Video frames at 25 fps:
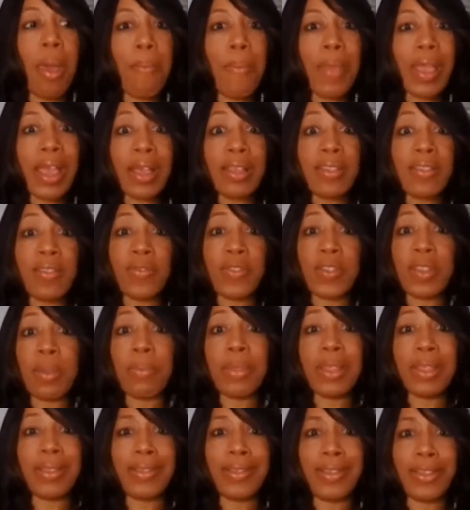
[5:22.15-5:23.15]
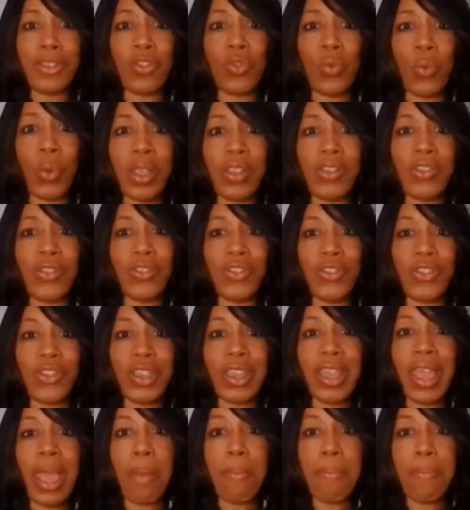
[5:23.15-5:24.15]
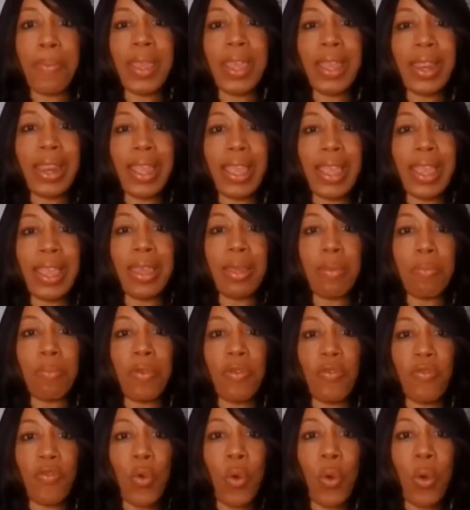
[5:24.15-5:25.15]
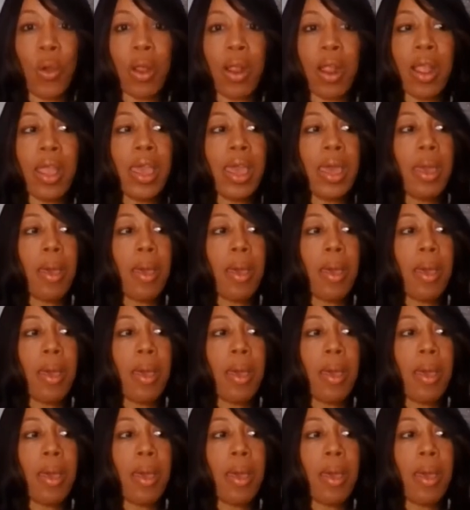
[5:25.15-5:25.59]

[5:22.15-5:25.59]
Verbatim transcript: because of some of the situations she had been in before.